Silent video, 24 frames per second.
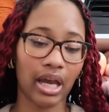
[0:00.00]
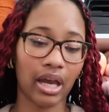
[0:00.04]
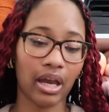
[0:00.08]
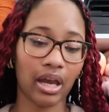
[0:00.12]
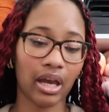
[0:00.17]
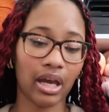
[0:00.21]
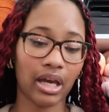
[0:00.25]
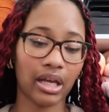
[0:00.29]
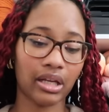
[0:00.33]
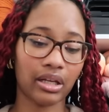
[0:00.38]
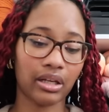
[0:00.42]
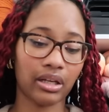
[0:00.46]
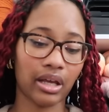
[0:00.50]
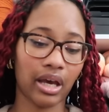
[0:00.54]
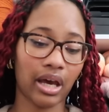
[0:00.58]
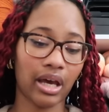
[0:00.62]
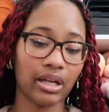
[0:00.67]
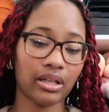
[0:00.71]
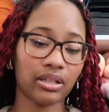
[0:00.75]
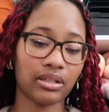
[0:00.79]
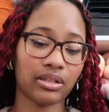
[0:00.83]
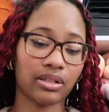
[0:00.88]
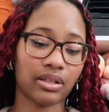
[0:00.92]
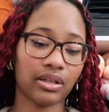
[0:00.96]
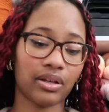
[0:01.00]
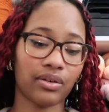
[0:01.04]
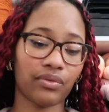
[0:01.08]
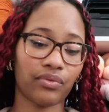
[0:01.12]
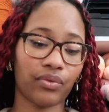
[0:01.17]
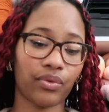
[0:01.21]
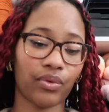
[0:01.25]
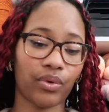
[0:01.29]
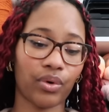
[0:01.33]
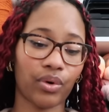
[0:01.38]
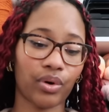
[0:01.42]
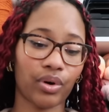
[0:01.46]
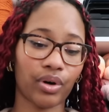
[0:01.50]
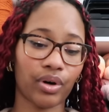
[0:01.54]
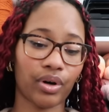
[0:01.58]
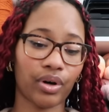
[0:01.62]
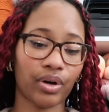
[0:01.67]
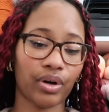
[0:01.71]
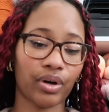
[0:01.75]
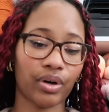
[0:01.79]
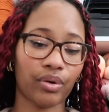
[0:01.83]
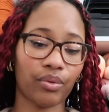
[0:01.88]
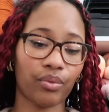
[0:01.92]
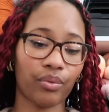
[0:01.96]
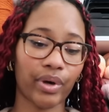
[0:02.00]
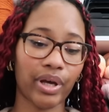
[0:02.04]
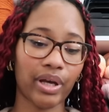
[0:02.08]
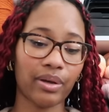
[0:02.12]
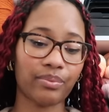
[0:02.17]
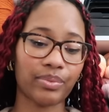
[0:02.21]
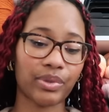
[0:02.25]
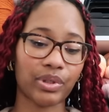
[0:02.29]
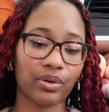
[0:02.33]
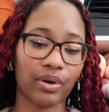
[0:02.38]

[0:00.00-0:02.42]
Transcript: and that is it for whips.